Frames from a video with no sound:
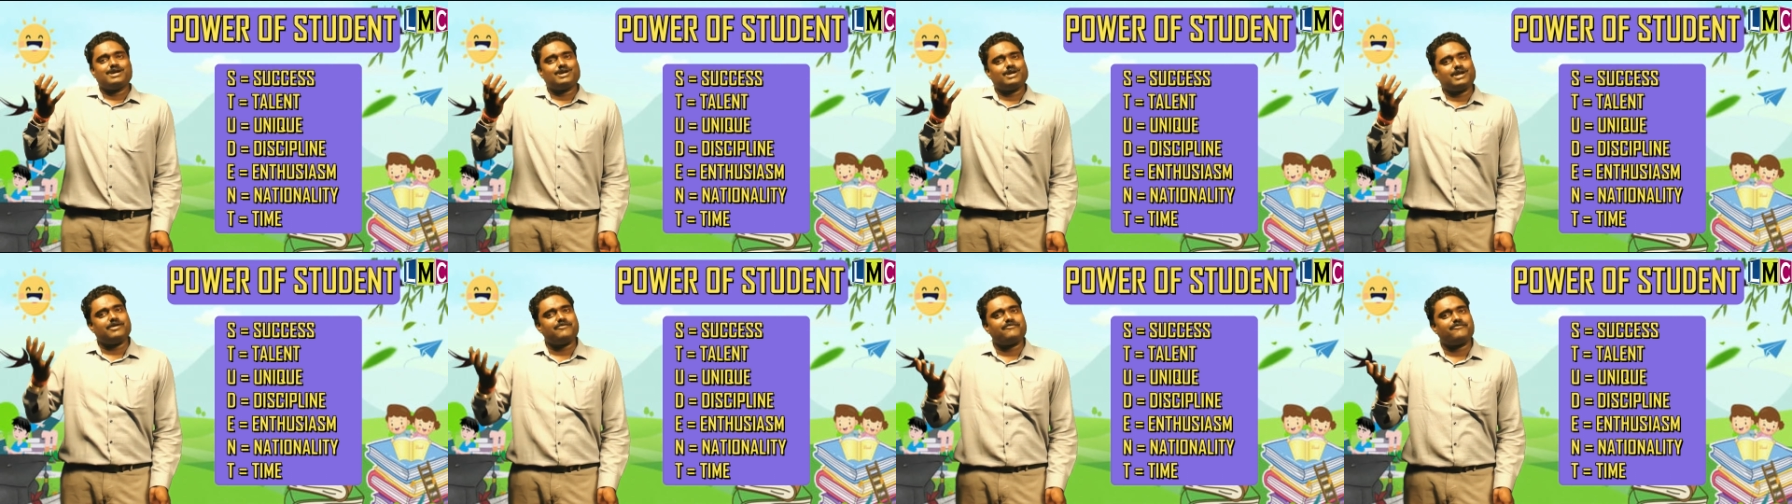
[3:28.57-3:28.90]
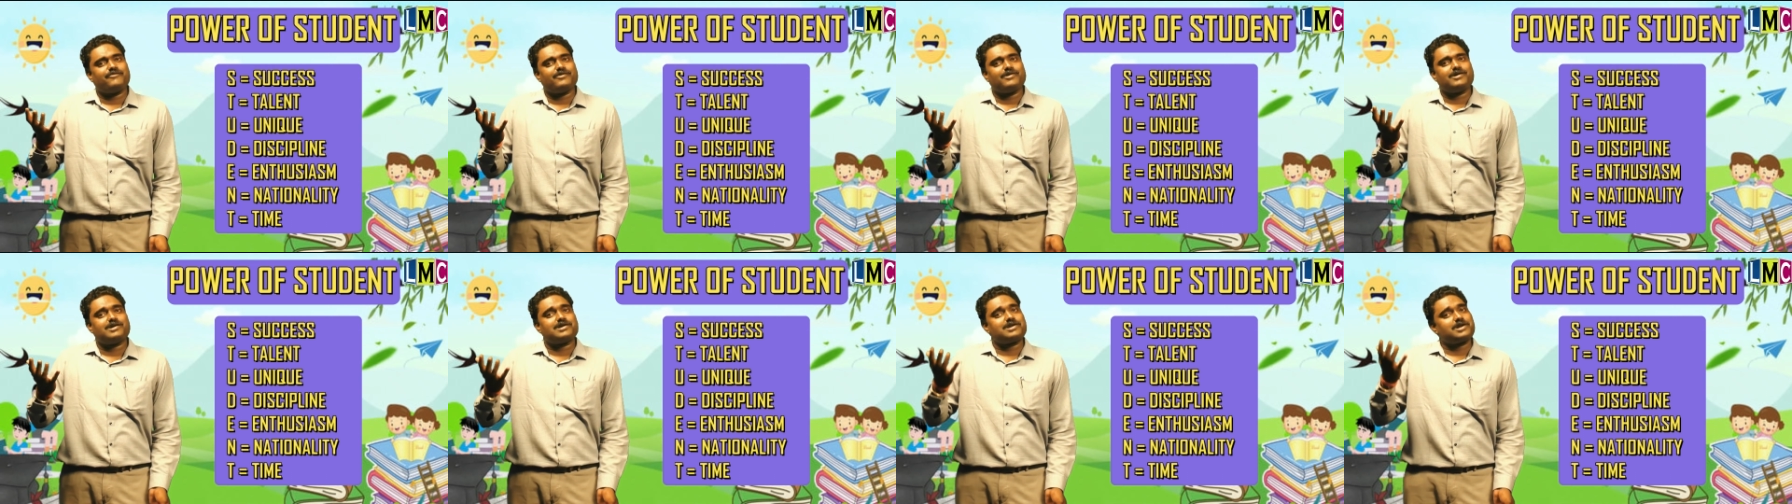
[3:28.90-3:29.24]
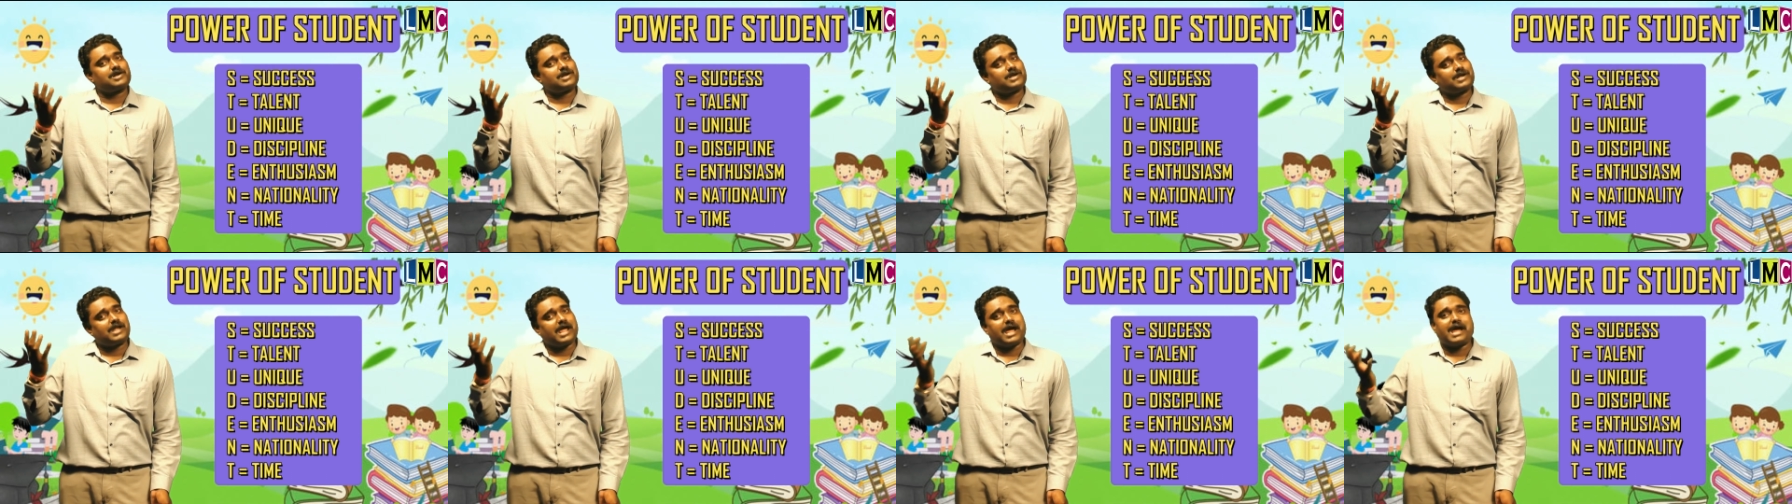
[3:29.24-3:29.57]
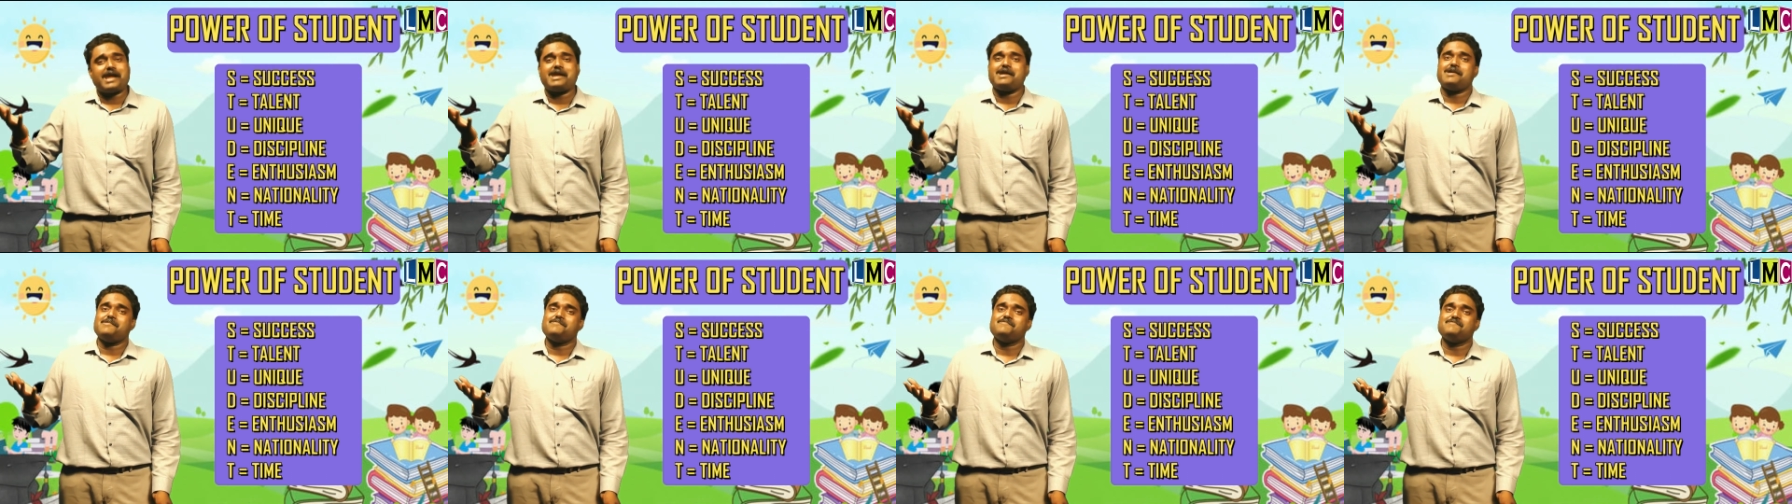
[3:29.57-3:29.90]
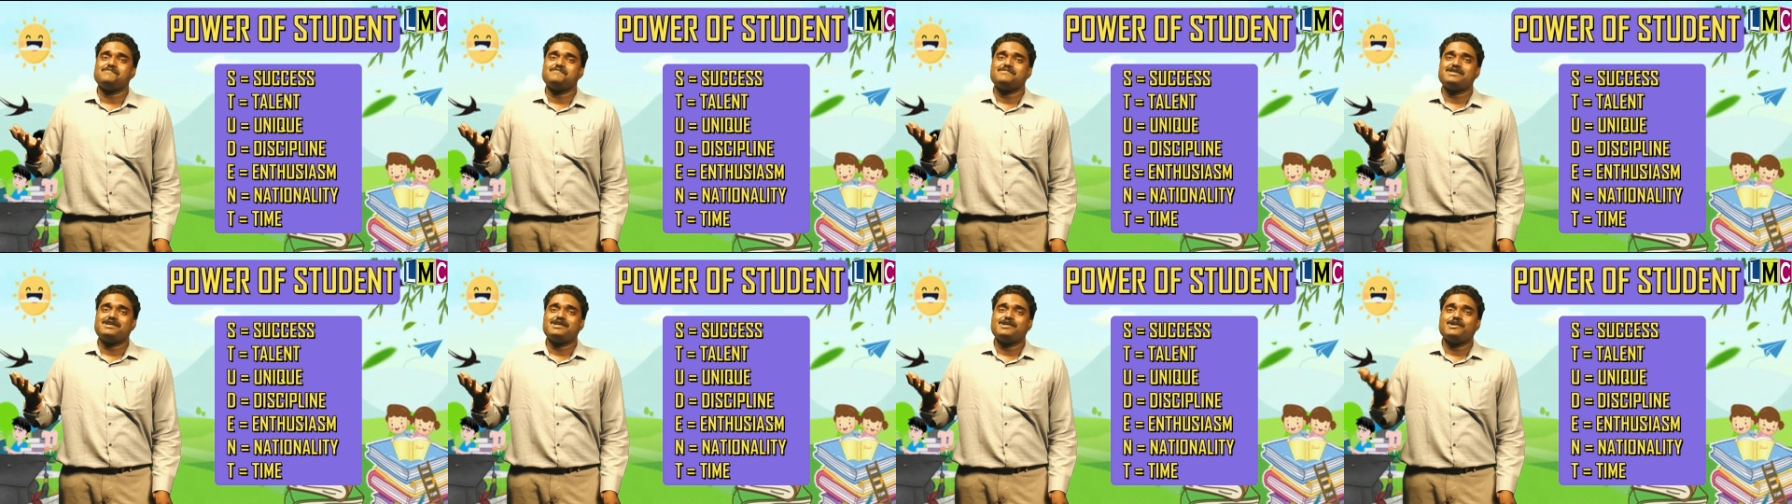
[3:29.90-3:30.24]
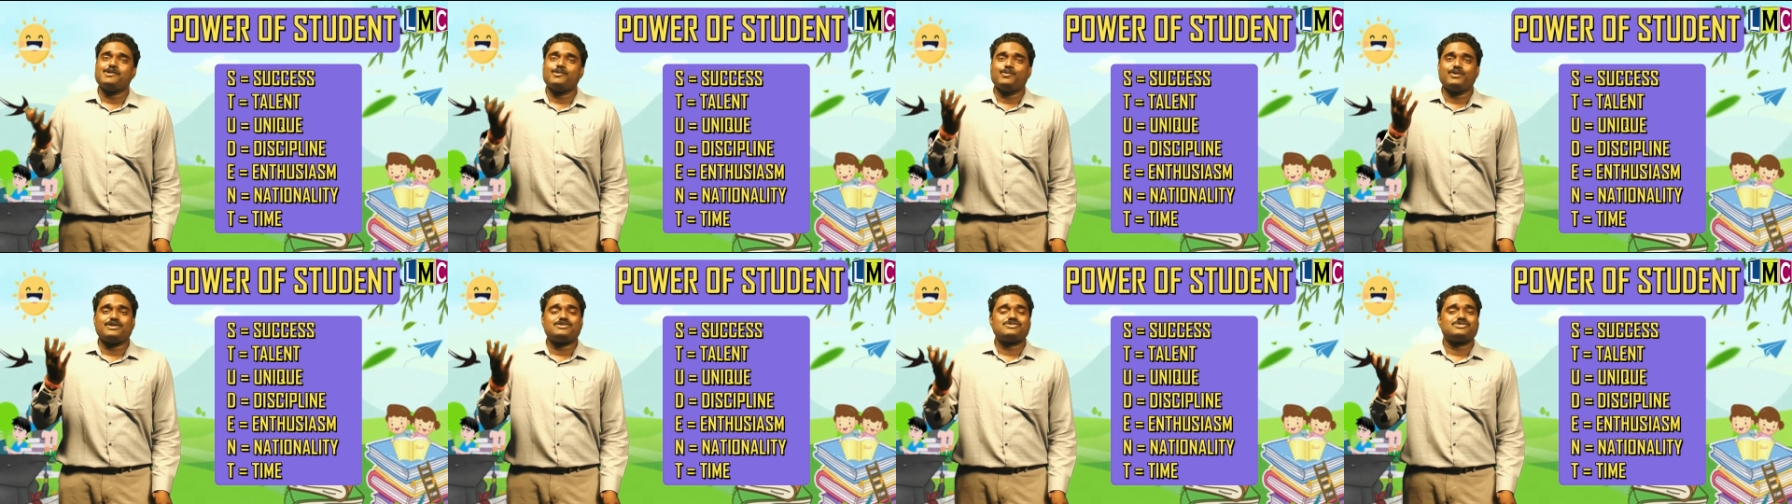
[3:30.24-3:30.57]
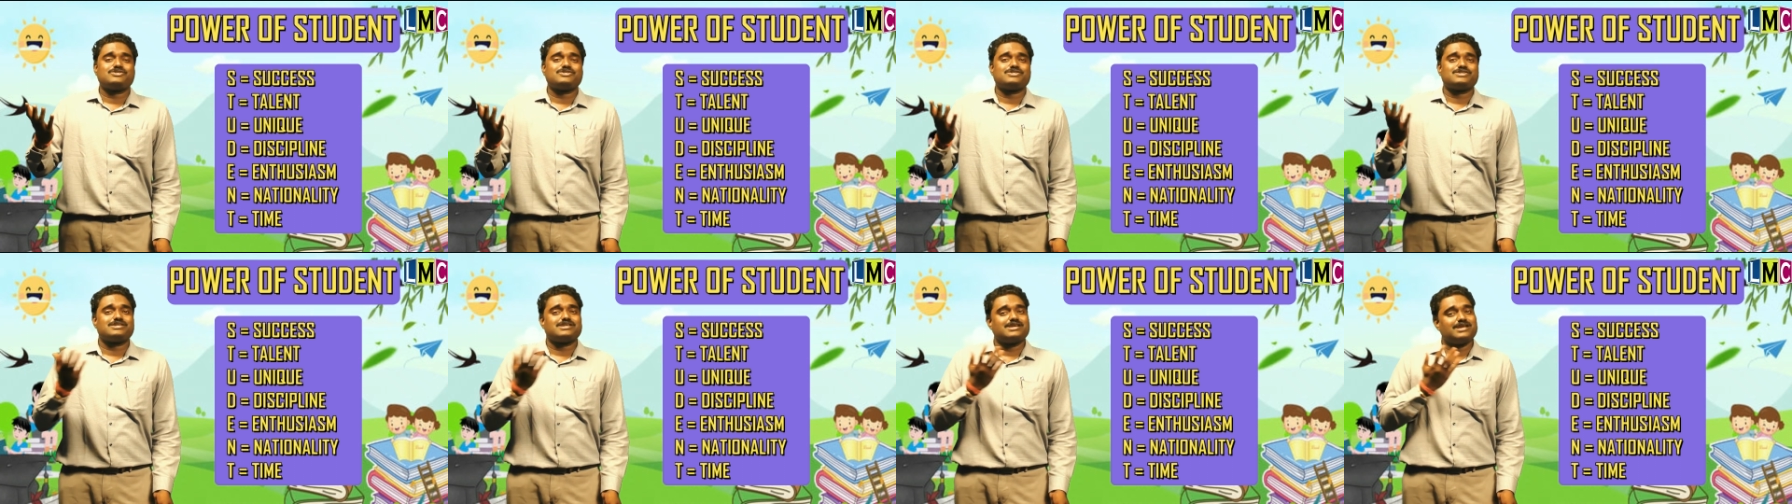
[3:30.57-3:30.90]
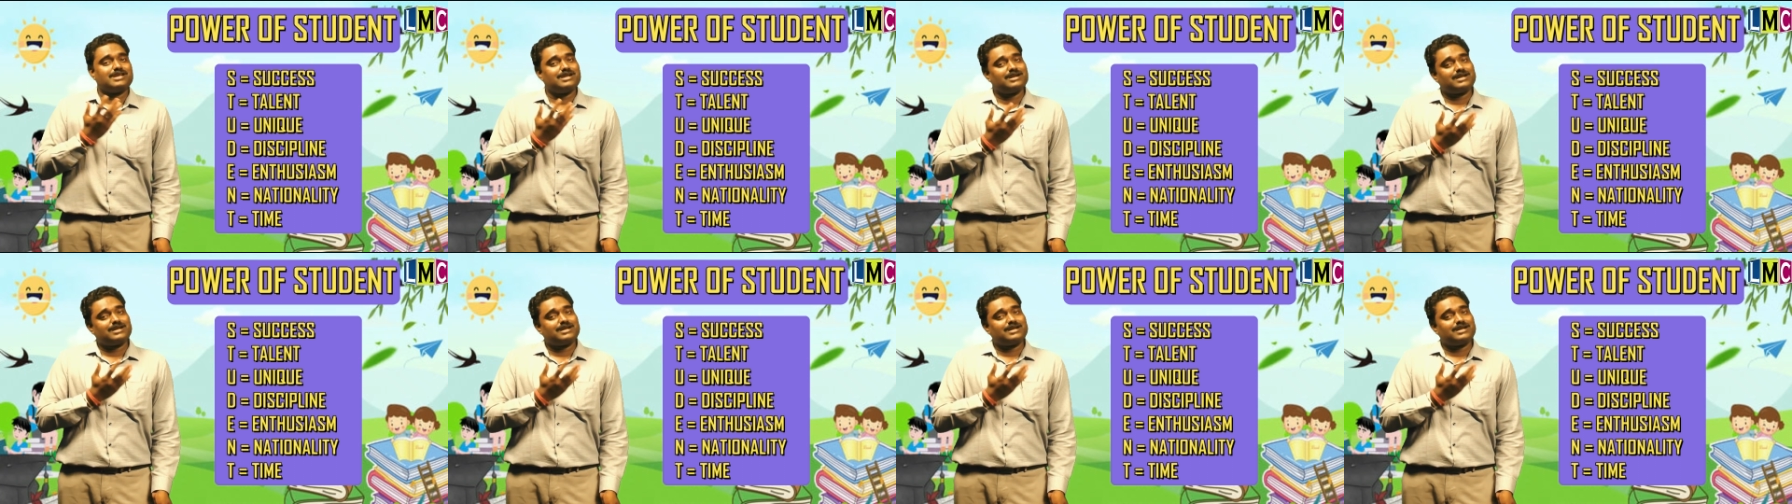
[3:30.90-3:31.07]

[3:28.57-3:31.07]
T for time, which